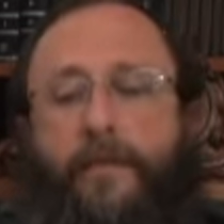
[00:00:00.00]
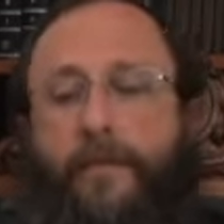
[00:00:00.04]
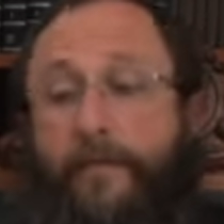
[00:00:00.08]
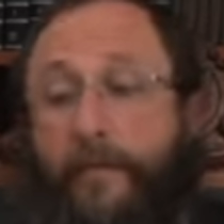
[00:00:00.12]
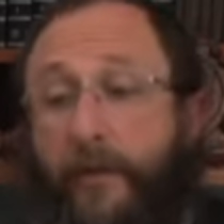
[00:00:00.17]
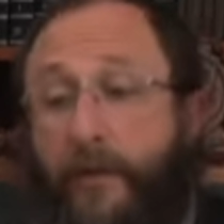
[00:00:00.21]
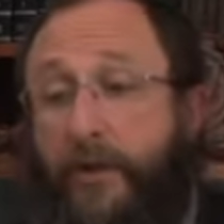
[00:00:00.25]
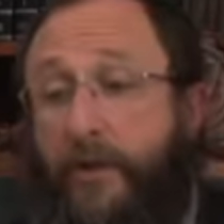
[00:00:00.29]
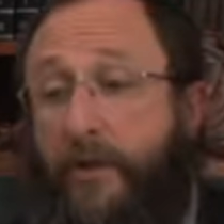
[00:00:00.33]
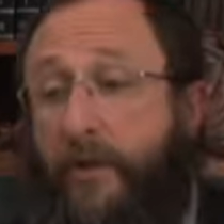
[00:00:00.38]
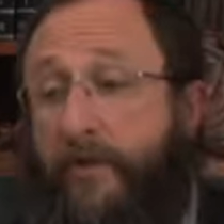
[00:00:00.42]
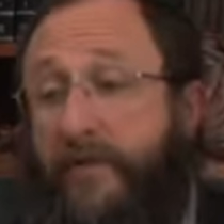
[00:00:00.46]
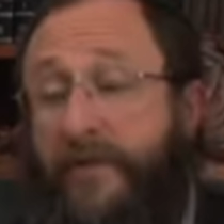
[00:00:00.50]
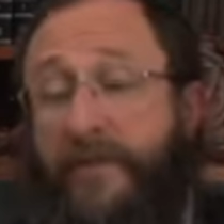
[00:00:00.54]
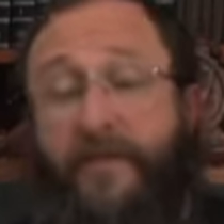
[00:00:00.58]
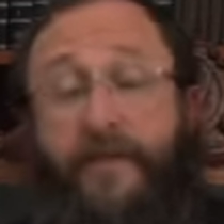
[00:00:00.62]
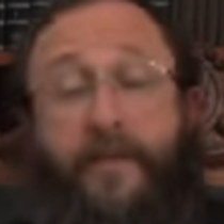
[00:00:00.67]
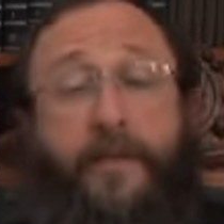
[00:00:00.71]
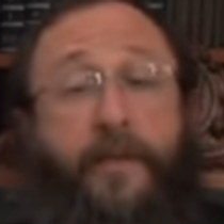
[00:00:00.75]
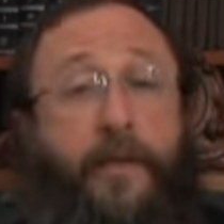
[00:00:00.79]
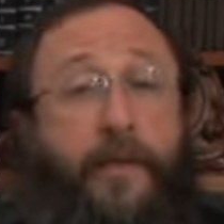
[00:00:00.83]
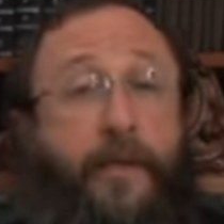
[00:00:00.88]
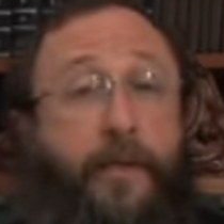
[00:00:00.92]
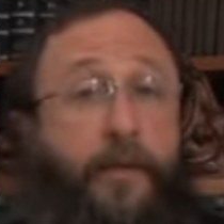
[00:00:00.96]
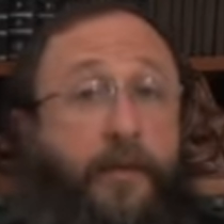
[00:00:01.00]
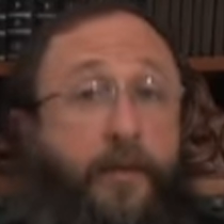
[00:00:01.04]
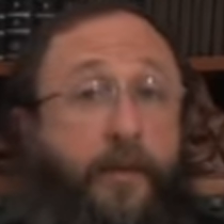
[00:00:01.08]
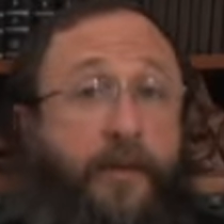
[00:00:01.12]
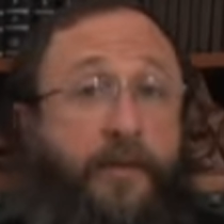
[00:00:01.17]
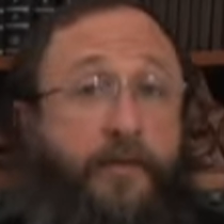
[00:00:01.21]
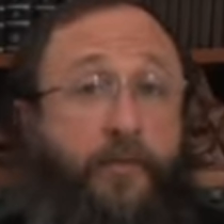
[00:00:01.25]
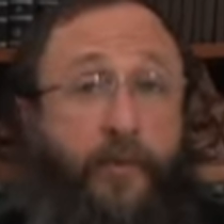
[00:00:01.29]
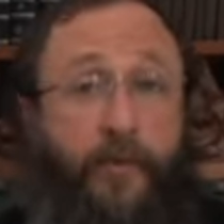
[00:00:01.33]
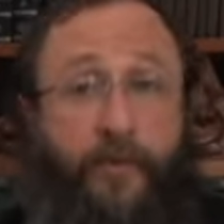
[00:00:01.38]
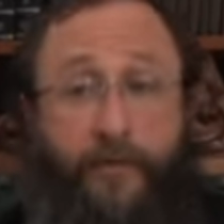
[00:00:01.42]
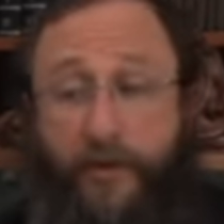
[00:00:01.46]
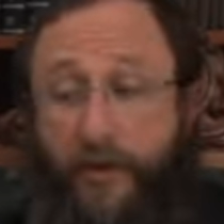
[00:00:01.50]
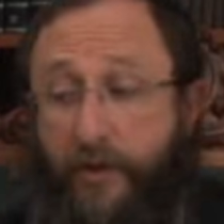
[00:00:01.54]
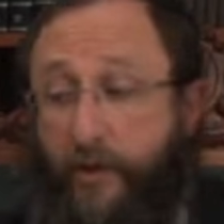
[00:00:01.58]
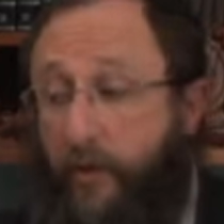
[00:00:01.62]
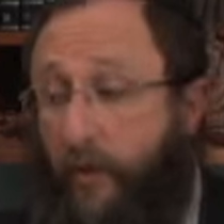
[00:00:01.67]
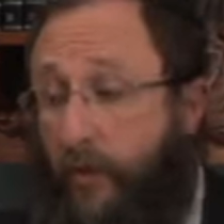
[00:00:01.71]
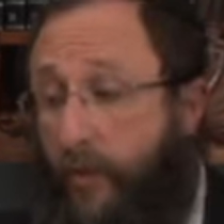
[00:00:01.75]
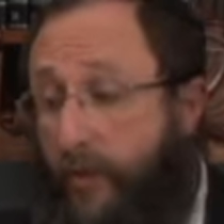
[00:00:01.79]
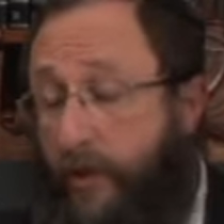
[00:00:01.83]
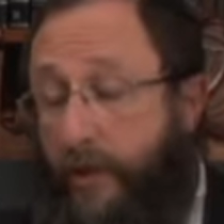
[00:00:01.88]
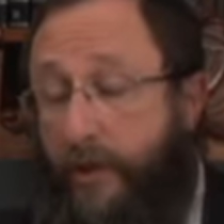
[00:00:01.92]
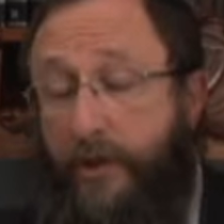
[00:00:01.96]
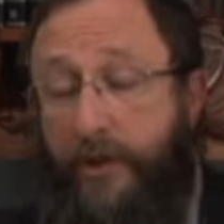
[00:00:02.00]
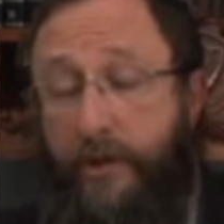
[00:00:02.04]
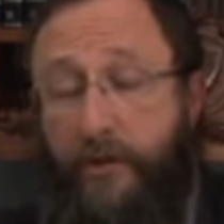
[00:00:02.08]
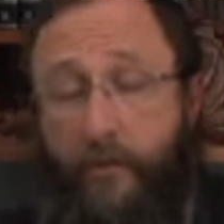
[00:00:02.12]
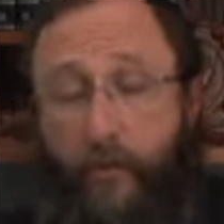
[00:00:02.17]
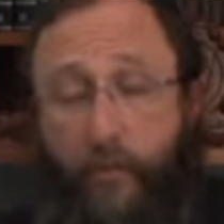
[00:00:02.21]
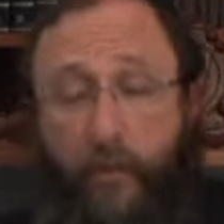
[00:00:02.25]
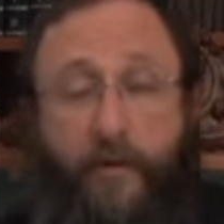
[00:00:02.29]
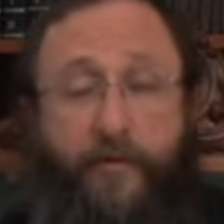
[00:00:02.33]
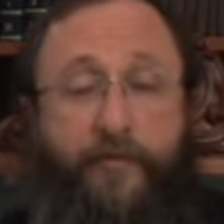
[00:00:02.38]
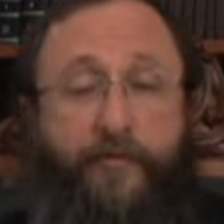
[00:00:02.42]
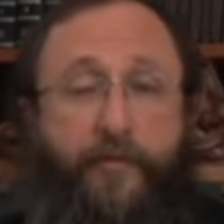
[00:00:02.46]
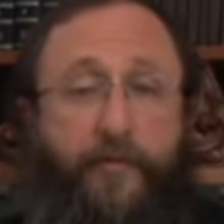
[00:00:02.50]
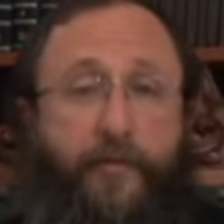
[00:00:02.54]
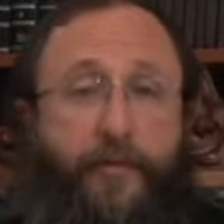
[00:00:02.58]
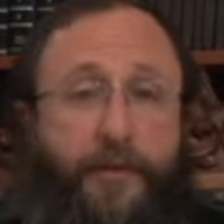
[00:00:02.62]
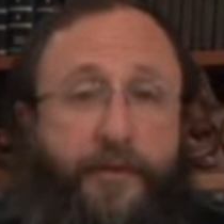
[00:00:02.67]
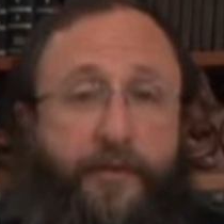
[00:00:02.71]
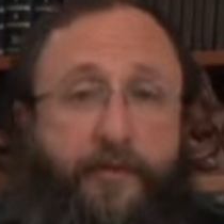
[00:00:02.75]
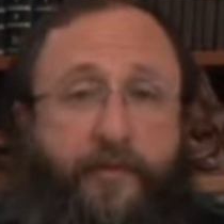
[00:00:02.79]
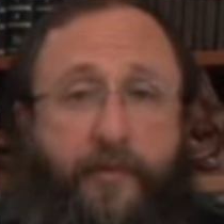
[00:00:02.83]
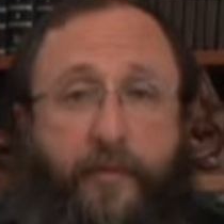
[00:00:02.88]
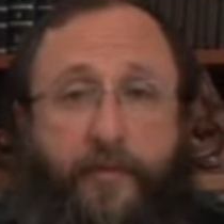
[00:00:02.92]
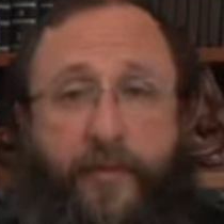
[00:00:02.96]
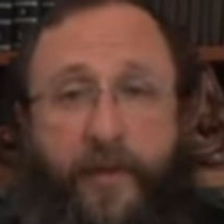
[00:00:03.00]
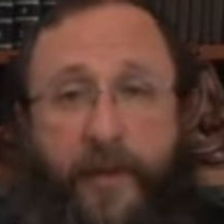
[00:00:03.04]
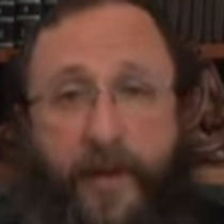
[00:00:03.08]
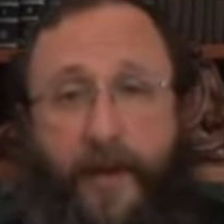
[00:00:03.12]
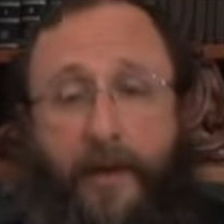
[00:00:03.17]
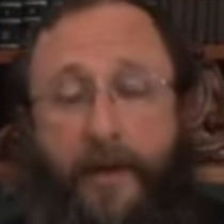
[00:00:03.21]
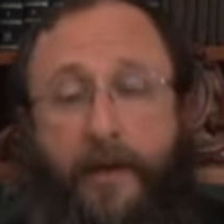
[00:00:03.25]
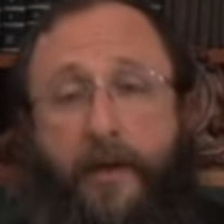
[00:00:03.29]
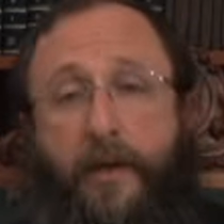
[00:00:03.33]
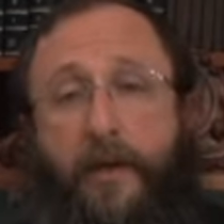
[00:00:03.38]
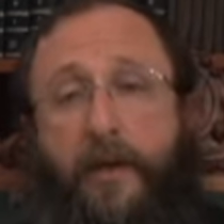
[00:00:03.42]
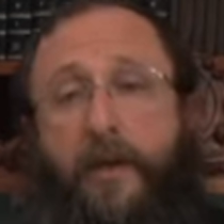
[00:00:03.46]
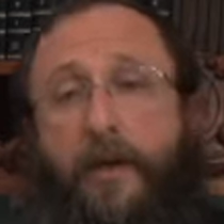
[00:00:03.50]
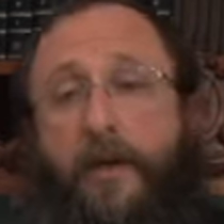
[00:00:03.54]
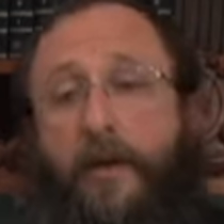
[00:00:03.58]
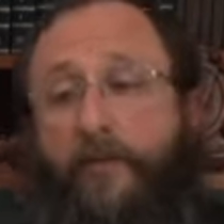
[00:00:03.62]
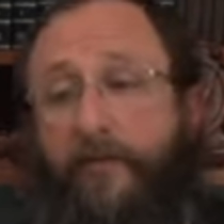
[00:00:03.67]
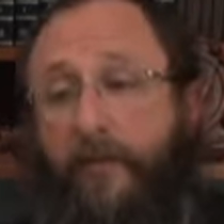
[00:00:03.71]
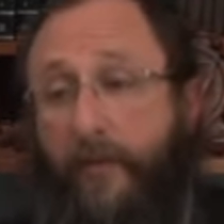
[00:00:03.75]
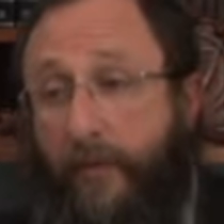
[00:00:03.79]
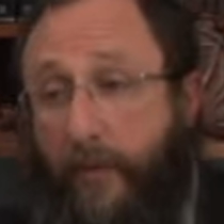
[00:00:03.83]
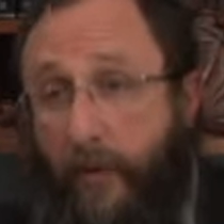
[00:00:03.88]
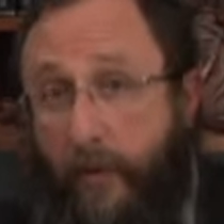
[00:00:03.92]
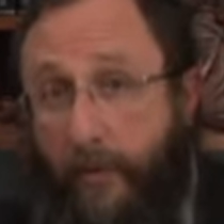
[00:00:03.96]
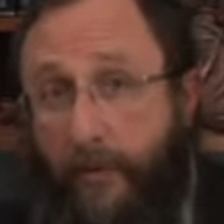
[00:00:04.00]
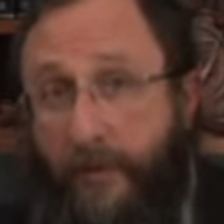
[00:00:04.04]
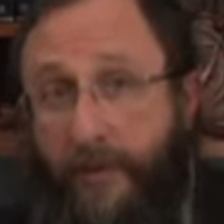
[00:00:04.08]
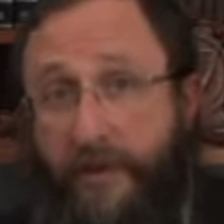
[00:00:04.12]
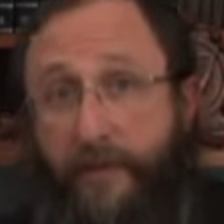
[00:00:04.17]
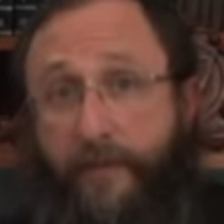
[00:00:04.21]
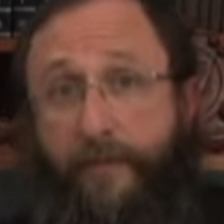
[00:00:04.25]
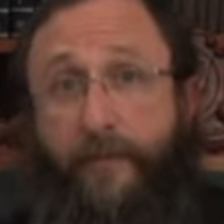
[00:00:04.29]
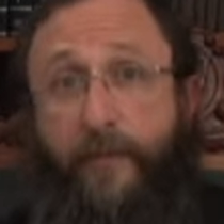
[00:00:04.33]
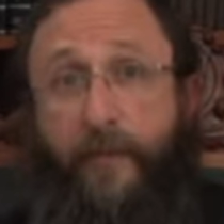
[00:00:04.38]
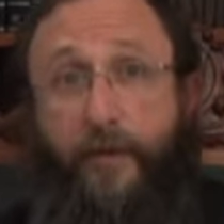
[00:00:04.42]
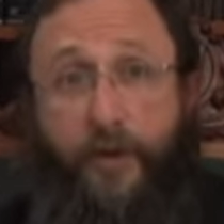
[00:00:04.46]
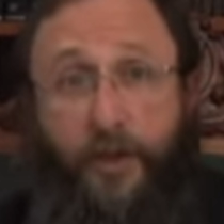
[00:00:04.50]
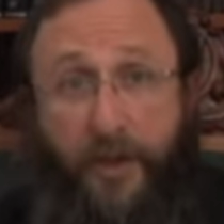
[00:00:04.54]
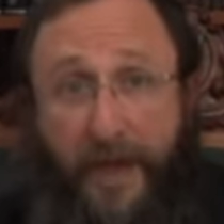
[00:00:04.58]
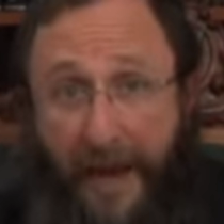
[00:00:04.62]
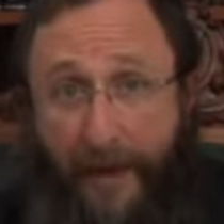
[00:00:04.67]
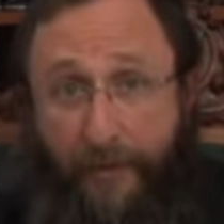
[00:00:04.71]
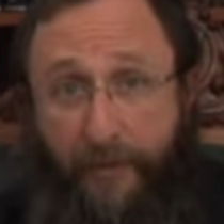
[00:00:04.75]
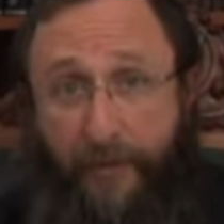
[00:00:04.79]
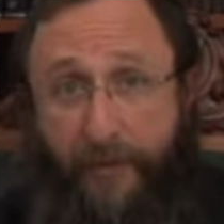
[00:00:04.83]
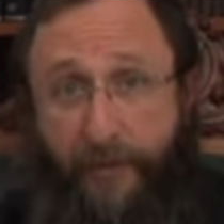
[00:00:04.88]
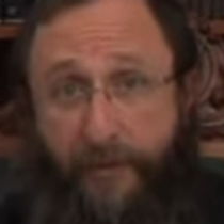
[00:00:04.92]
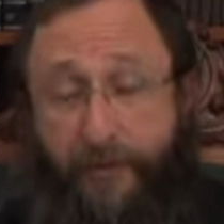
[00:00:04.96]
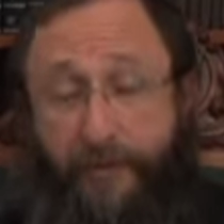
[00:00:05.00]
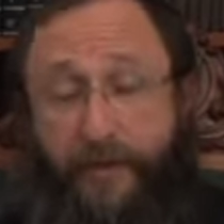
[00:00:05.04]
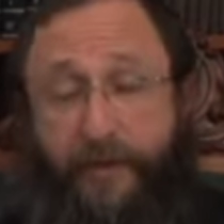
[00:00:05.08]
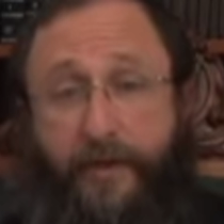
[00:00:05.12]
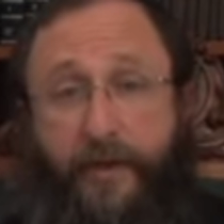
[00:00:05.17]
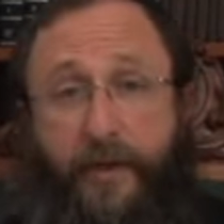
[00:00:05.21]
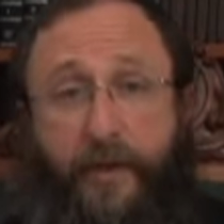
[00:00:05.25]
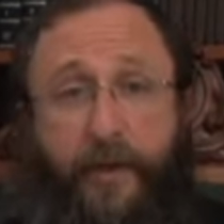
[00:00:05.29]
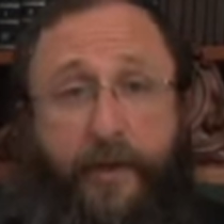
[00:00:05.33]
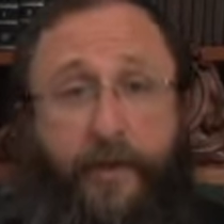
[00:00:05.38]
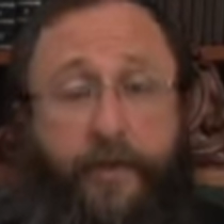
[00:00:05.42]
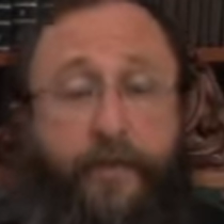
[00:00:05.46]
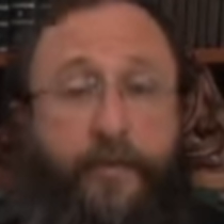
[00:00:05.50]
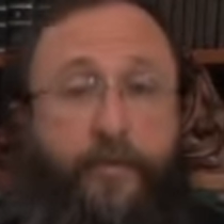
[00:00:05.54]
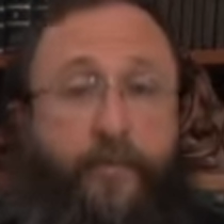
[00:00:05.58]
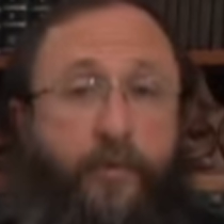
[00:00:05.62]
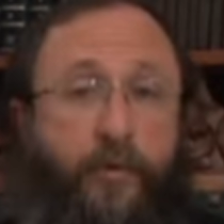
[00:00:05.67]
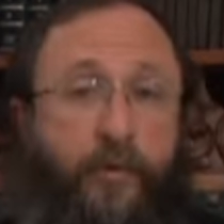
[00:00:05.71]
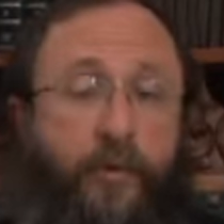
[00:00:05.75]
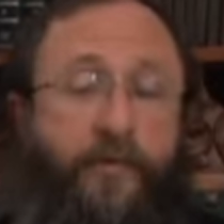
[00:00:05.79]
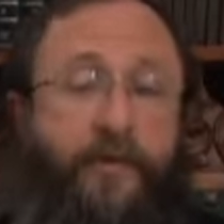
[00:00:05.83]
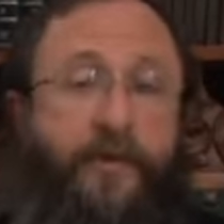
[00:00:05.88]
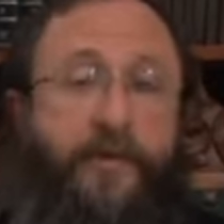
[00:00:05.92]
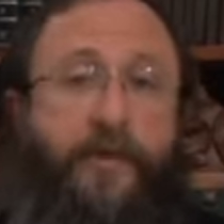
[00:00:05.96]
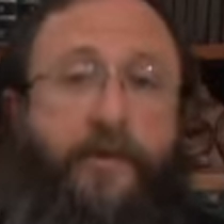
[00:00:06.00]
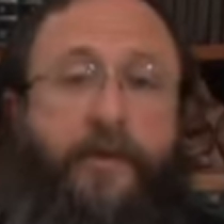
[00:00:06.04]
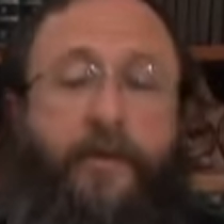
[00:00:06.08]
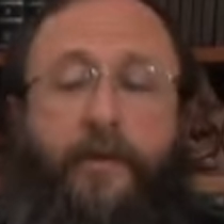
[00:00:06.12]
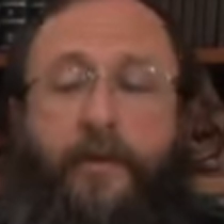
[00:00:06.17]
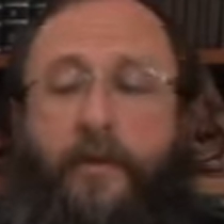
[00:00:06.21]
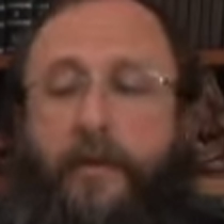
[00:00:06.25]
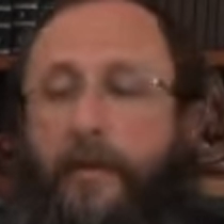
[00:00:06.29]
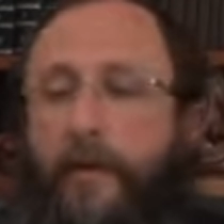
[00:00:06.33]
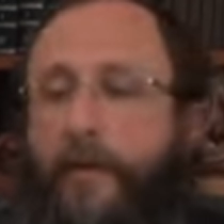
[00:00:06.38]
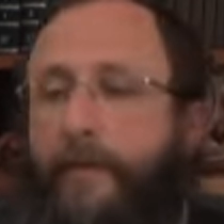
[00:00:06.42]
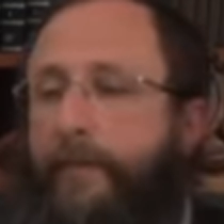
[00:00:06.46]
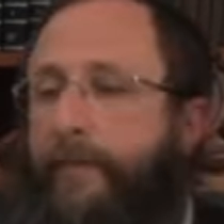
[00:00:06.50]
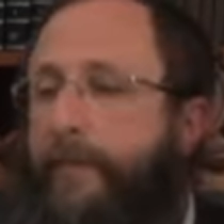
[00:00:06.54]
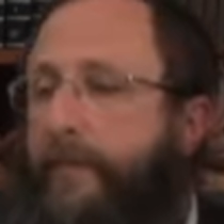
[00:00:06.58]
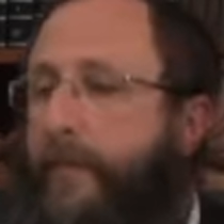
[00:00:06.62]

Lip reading: Vision of Ezekiel, as we've just quoted just one verse from those chapters in the book of Ezekiel.